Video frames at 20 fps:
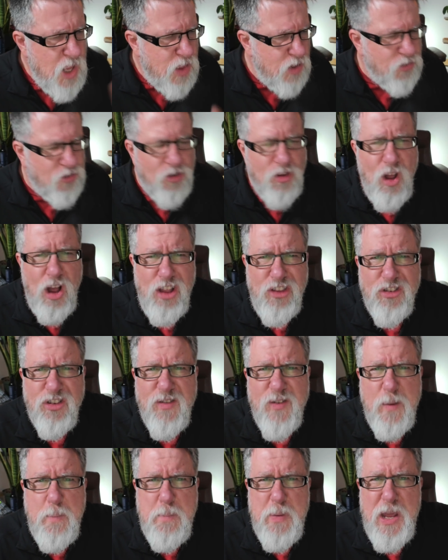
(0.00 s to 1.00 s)
There's lots
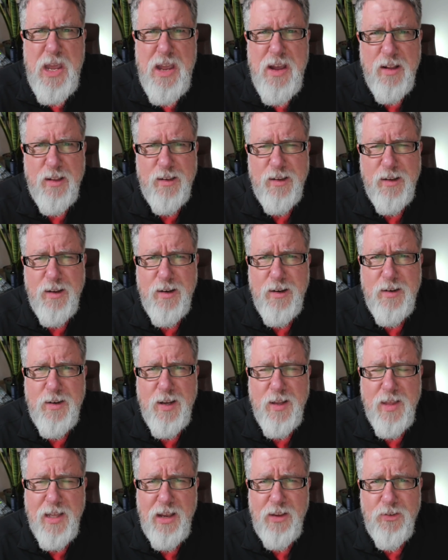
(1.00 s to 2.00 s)
of appeal
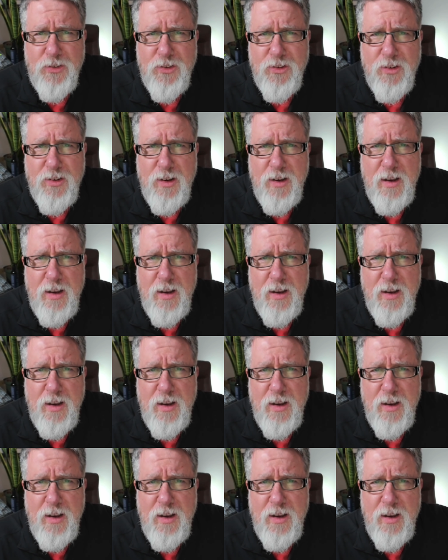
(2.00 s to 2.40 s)
to this.